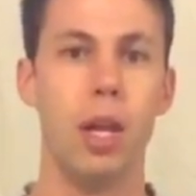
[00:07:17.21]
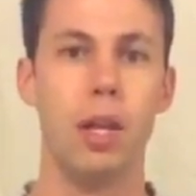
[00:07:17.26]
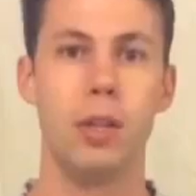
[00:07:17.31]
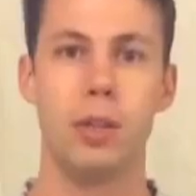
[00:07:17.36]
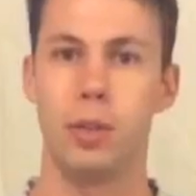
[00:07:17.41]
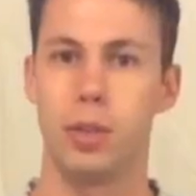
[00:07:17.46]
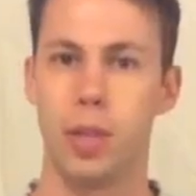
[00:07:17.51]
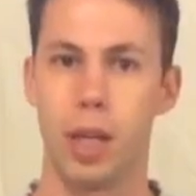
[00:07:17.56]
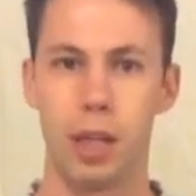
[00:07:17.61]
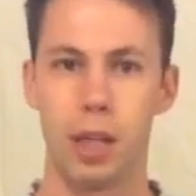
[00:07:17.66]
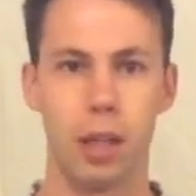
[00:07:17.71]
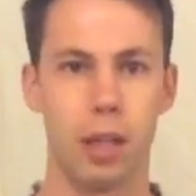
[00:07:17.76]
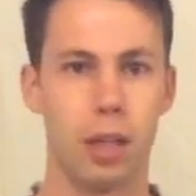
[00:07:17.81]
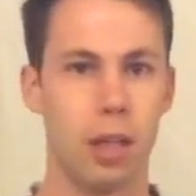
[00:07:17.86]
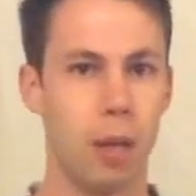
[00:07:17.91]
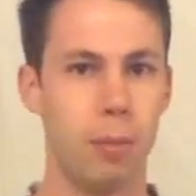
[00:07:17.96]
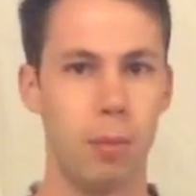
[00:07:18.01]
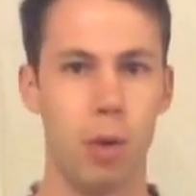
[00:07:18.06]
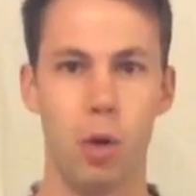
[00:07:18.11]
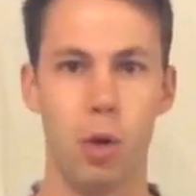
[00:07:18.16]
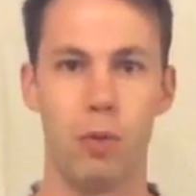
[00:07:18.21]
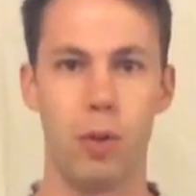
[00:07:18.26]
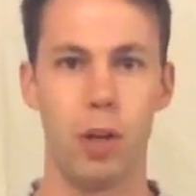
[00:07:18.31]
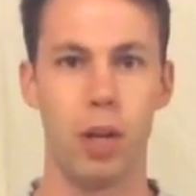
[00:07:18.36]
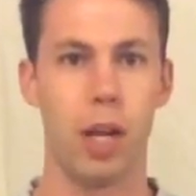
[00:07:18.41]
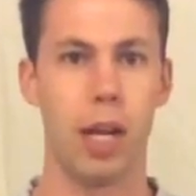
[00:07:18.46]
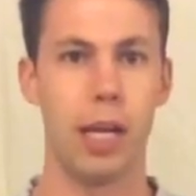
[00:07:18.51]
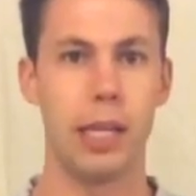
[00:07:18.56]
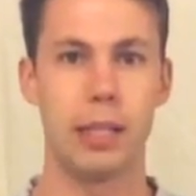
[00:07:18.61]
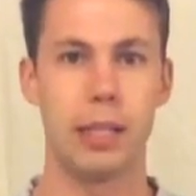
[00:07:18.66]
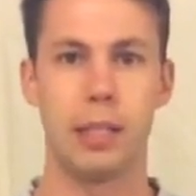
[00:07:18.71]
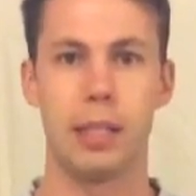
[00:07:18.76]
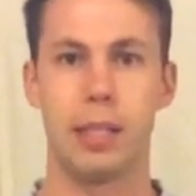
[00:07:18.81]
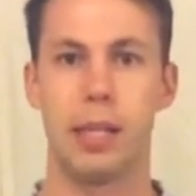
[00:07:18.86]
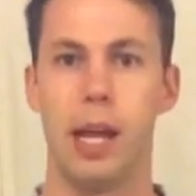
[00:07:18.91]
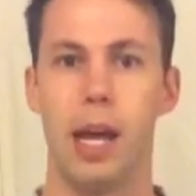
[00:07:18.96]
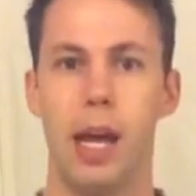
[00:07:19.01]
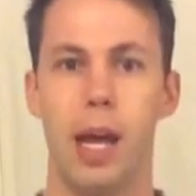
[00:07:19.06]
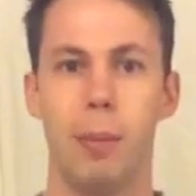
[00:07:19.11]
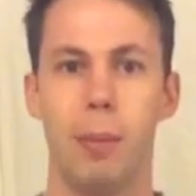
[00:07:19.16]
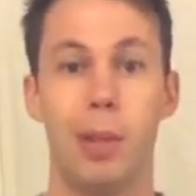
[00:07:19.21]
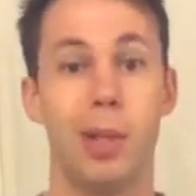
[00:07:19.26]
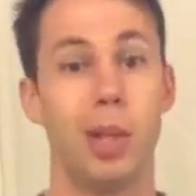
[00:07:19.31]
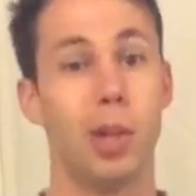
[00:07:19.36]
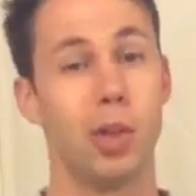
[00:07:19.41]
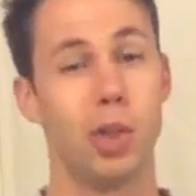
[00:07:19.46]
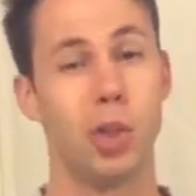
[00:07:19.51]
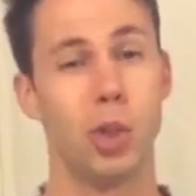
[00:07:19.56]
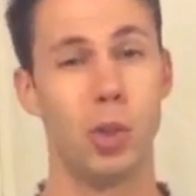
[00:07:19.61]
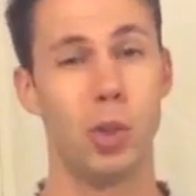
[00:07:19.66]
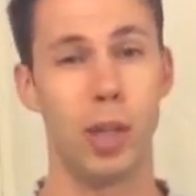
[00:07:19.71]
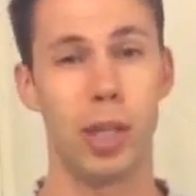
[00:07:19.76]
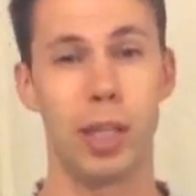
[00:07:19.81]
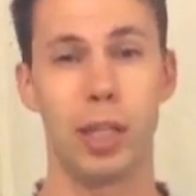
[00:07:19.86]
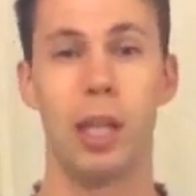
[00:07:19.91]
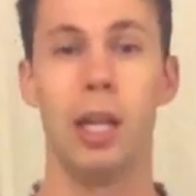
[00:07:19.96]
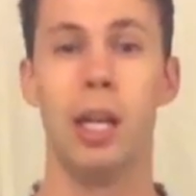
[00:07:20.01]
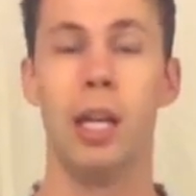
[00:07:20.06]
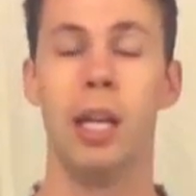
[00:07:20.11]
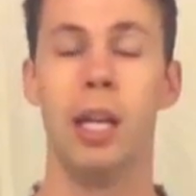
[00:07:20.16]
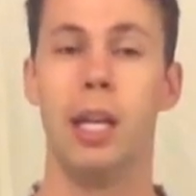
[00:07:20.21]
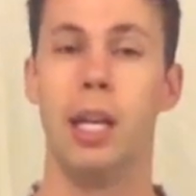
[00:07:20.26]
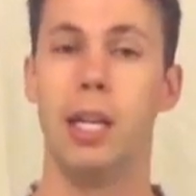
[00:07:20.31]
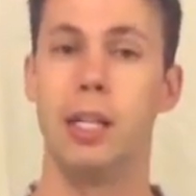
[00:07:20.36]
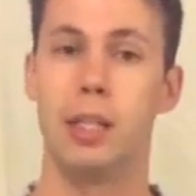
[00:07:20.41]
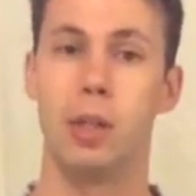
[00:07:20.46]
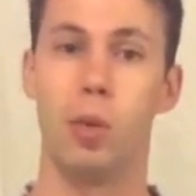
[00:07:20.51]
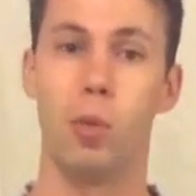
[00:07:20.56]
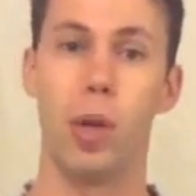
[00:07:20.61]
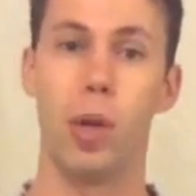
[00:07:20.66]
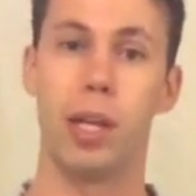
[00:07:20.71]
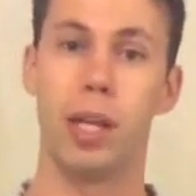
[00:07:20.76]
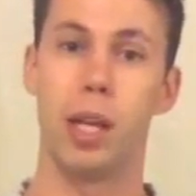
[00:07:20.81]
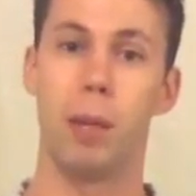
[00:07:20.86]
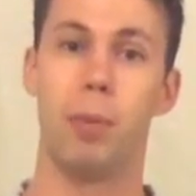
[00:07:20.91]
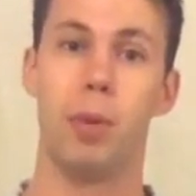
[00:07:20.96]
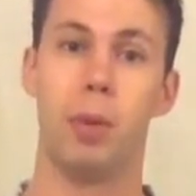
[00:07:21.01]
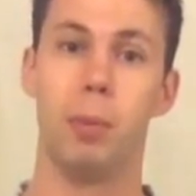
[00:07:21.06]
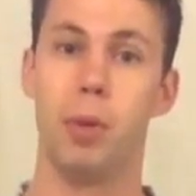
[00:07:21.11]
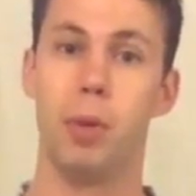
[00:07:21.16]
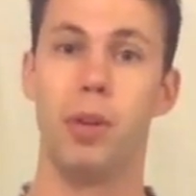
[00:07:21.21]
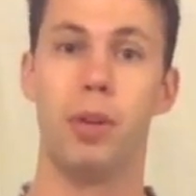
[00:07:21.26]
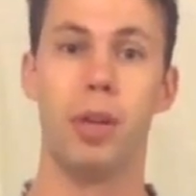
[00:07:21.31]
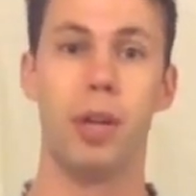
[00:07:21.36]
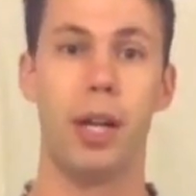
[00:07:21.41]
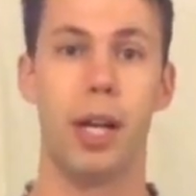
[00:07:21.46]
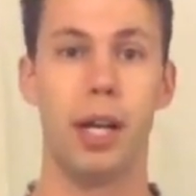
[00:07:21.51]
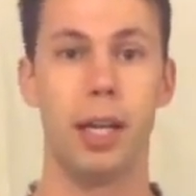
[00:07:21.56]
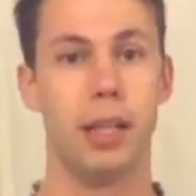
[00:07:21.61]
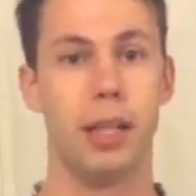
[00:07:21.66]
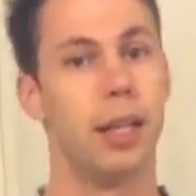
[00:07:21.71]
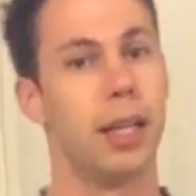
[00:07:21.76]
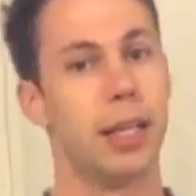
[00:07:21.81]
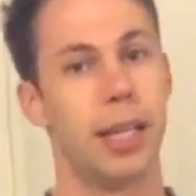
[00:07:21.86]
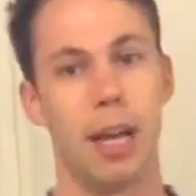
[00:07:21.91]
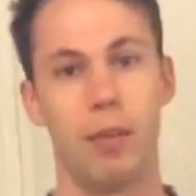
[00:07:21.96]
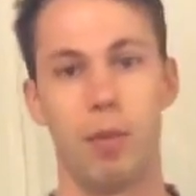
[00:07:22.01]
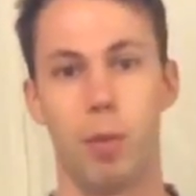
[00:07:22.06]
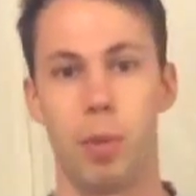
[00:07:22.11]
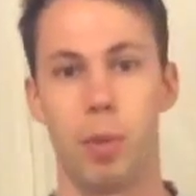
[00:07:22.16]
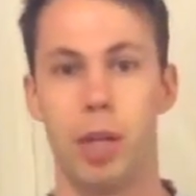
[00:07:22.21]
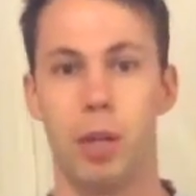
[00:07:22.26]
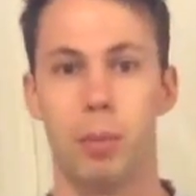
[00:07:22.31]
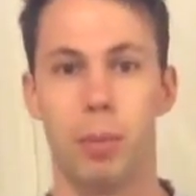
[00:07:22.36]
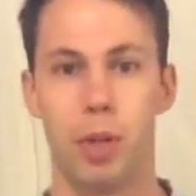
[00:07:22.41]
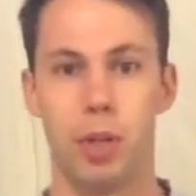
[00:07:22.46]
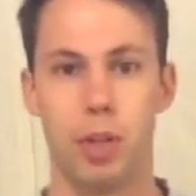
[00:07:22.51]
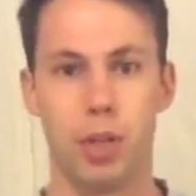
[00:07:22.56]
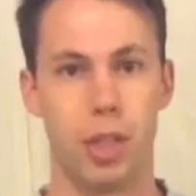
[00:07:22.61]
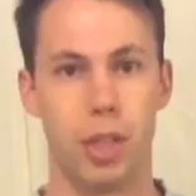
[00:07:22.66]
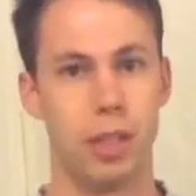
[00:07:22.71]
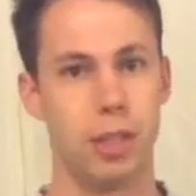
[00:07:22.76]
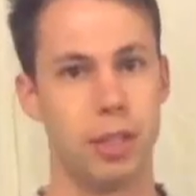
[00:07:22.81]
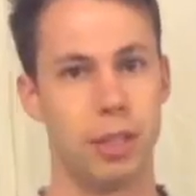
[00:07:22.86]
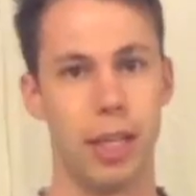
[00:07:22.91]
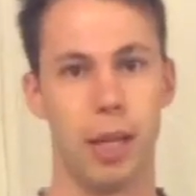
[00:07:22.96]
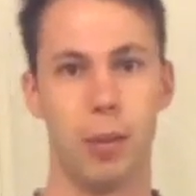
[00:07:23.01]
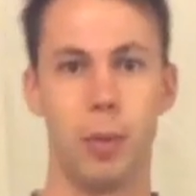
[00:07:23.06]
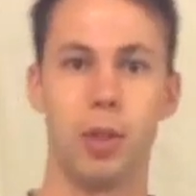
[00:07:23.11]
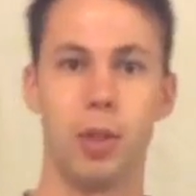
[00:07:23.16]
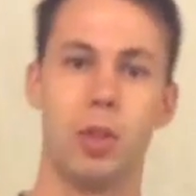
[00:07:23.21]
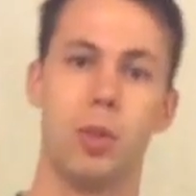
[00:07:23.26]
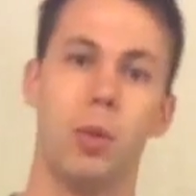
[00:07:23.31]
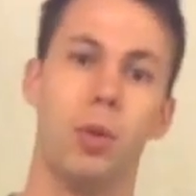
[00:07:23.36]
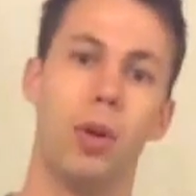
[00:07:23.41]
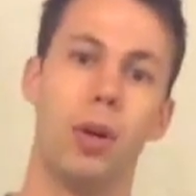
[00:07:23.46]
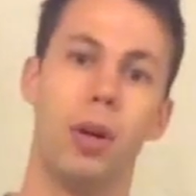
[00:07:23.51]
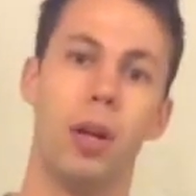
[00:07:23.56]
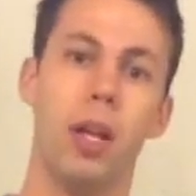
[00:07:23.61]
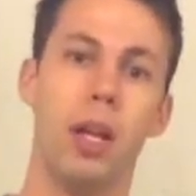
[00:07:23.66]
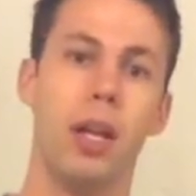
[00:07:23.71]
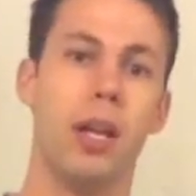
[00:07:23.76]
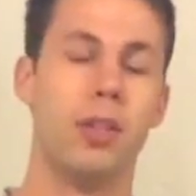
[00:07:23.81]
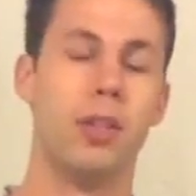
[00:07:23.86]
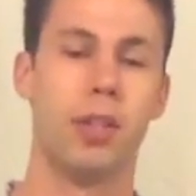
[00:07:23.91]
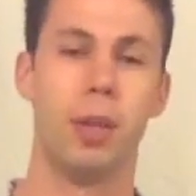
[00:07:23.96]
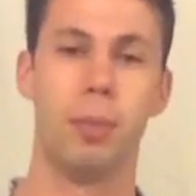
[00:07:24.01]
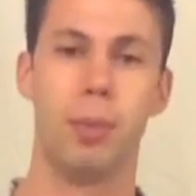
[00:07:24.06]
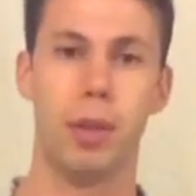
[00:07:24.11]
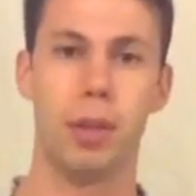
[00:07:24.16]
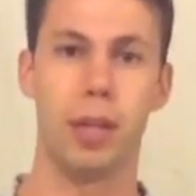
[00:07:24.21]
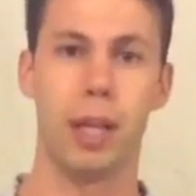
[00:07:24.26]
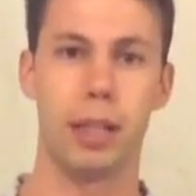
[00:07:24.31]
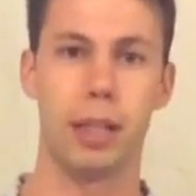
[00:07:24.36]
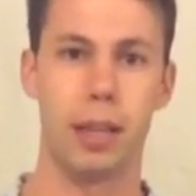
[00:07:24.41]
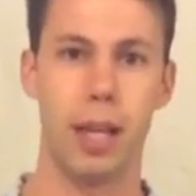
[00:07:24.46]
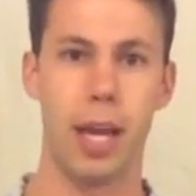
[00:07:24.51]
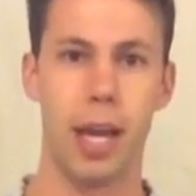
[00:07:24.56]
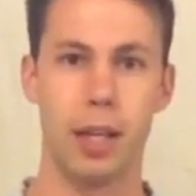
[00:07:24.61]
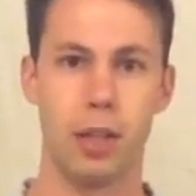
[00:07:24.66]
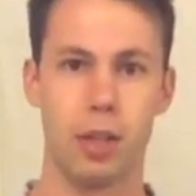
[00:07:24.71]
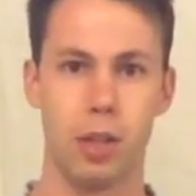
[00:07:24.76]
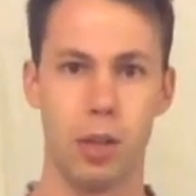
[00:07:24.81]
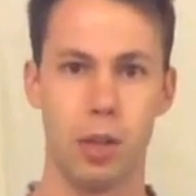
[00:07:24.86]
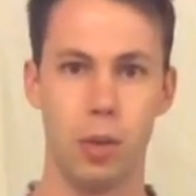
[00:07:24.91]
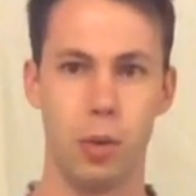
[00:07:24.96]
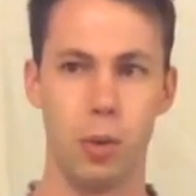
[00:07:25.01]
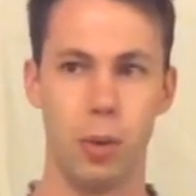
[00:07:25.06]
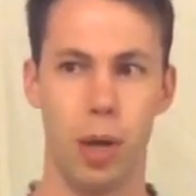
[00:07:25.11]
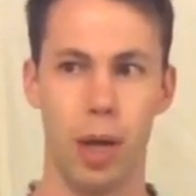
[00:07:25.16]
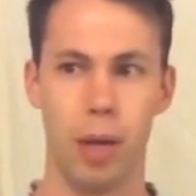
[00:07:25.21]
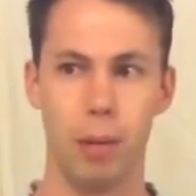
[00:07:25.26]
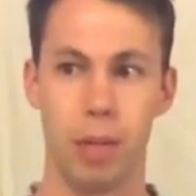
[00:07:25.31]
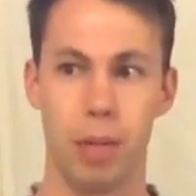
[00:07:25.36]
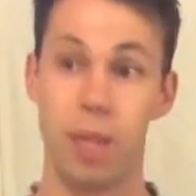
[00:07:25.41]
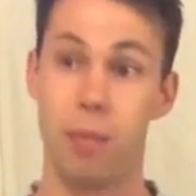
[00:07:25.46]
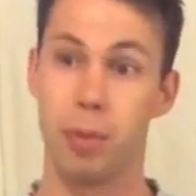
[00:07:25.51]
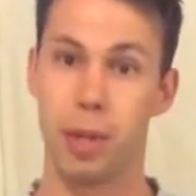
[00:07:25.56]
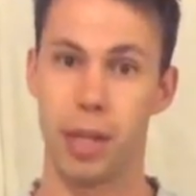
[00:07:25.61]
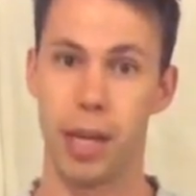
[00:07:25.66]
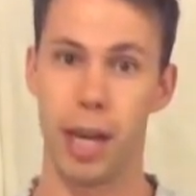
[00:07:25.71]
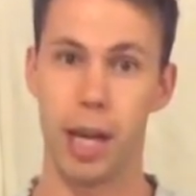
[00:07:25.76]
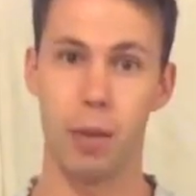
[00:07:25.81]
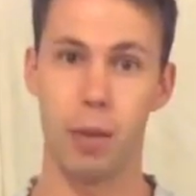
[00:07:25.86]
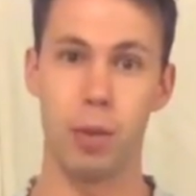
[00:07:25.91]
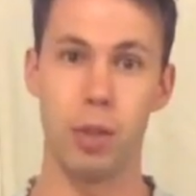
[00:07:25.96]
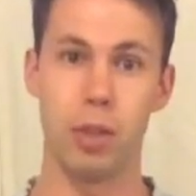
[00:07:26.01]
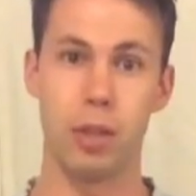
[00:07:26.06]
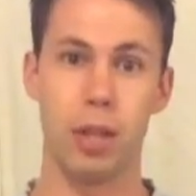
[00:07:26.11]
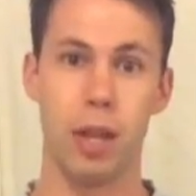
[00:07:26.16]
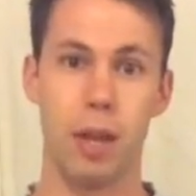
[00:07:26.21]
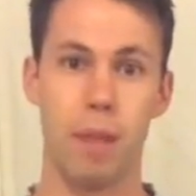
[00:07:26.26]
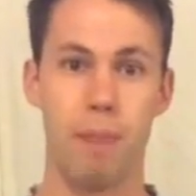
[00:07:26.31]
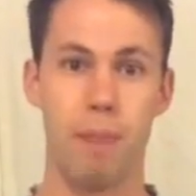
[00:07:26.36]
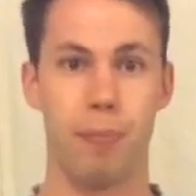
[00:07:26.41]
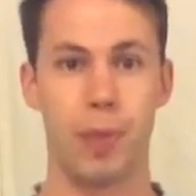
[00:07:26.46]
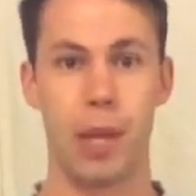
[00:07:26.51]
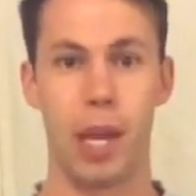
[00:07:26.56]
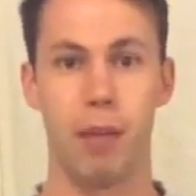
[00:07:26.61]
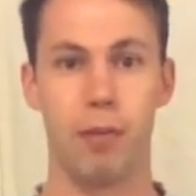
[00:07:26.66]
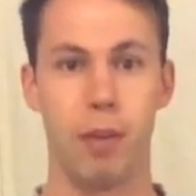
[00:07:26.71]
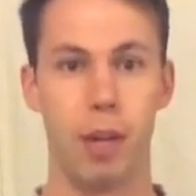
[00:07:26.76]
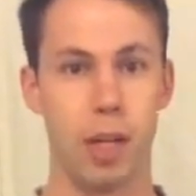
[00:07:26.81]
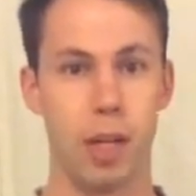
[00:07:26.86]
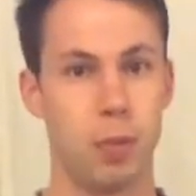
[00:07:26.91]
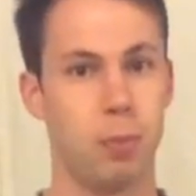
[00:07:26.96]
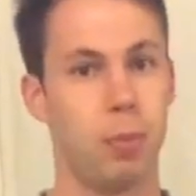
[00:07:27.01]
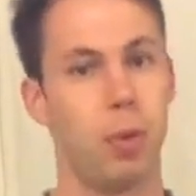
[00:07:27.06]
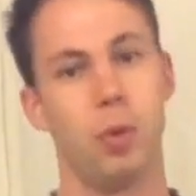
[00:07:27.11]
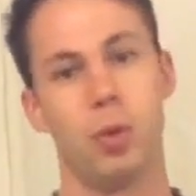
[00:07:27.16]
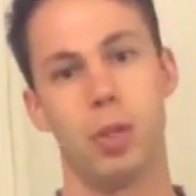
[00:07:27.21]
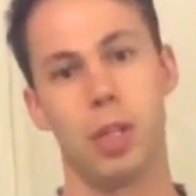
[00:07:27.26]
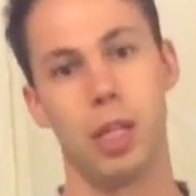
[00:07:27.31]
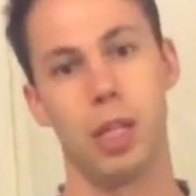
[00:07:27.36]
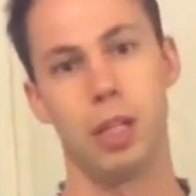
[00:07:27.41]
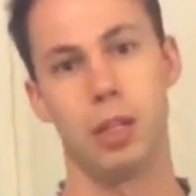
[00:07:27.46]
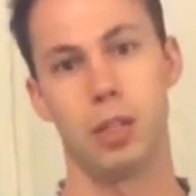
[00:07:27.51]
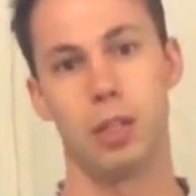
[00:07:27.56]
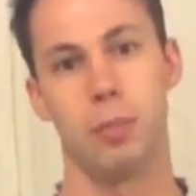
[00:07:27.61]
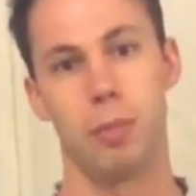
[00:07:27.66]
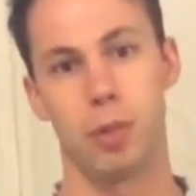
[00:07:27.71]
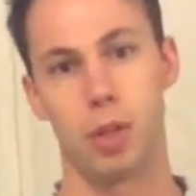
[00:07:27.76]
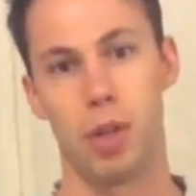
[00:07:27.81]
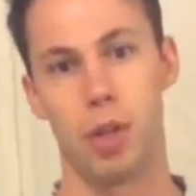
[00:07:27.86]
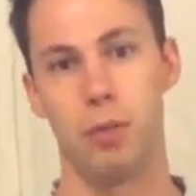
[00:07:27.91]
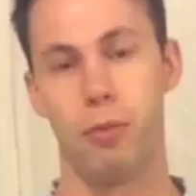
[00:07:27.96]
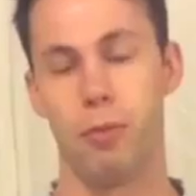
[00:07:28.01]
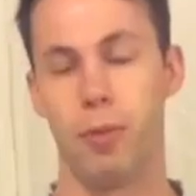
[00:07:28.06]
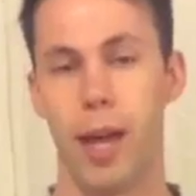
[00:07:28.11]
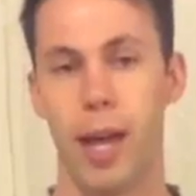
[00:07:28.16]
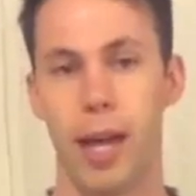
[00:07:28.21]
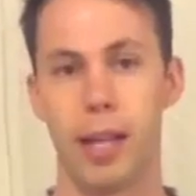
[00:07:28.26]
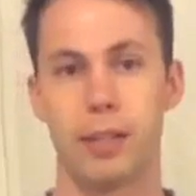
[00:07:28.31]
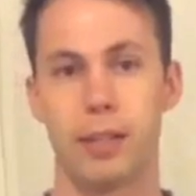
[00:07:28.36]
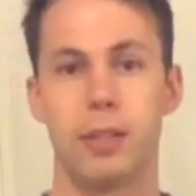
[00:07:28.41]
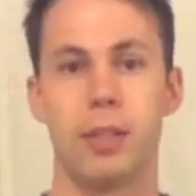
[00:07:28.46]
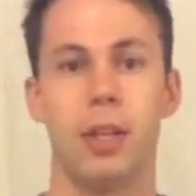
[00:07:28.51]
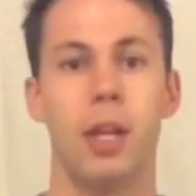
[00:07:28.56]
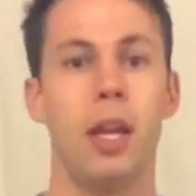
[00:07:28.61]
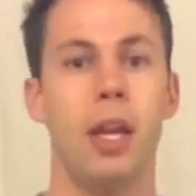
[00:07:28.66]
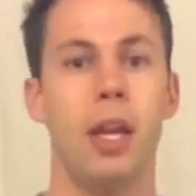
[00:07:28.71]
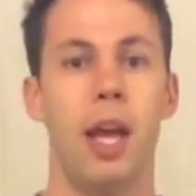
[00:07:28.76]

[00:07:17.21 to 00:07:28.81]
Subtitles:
So it's not going to come overnight. A little trick is to wake up in the middle of the night and have a peanut butter and jelly sandwich or something like that to keep the calories up, have a nice protein, some good fats.